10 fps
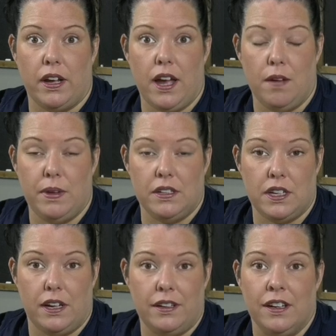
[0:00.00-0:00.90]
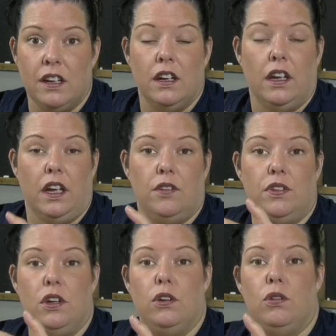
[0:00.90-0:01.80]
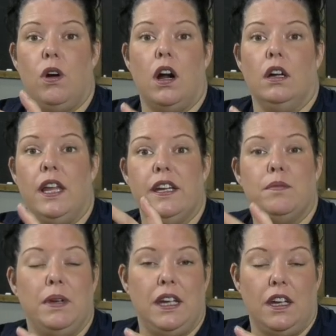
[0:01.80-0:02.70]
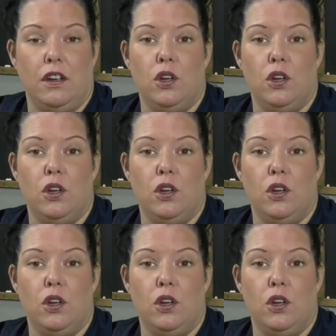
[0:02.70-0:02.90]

to comment on. If you are like me,